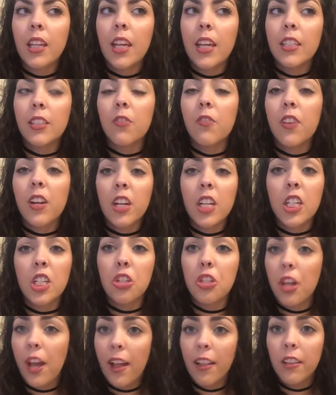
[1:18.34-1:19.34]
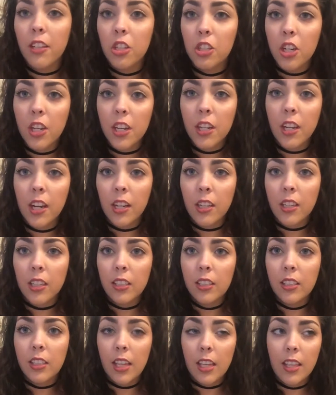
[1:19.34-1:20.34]
It's very challenging. I
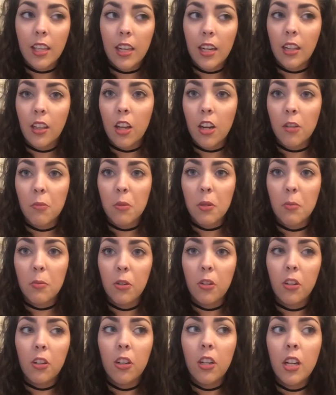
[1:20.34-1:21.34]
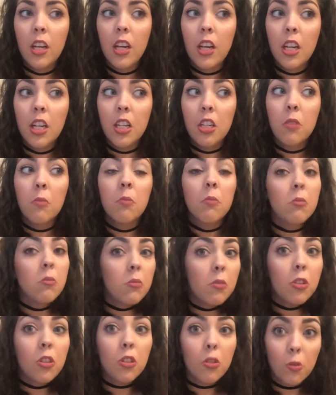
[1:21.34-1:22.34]
can say that a lot of people
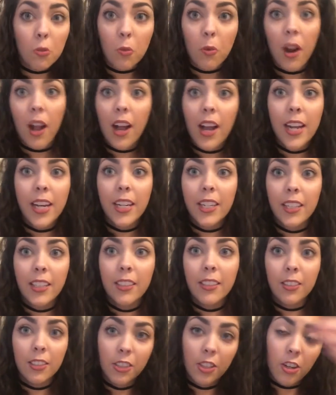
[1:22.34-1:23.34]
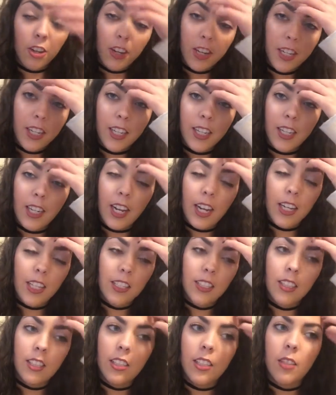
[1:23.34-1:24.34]
cried during it, and
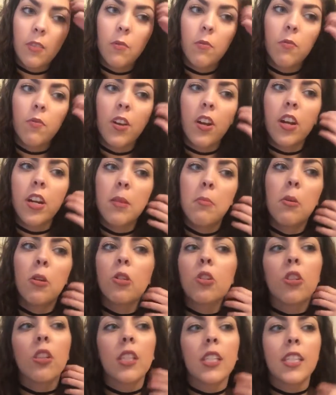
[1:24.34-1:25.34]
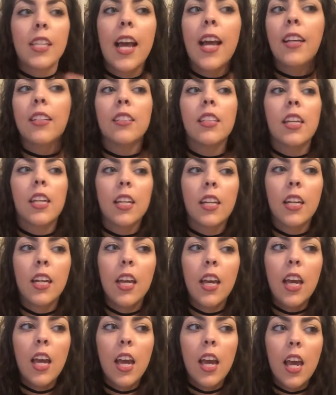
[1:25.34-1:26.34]
it's very emotionally taxing,
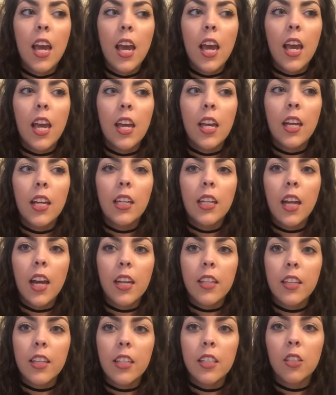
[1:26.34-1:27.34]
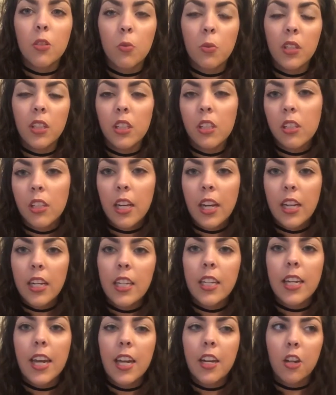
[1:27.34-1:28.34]
and I think it's a really good
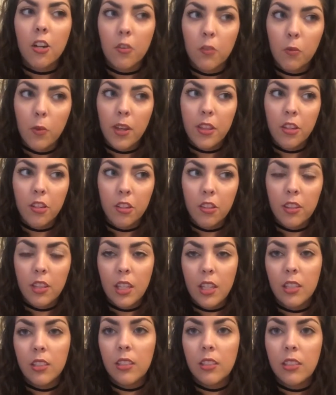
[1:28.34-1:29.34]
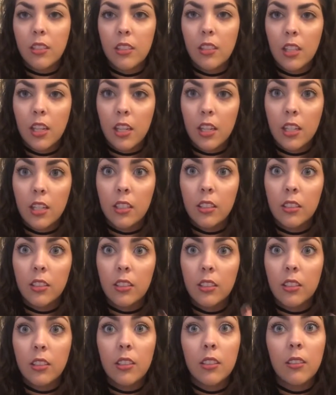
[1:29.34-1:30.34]
indicator of whether this
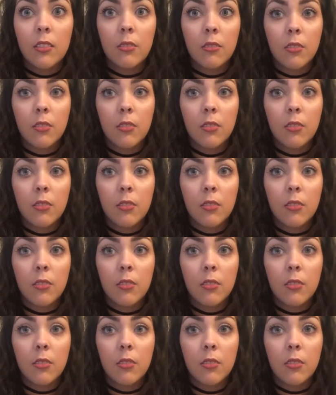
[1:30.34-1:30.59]
is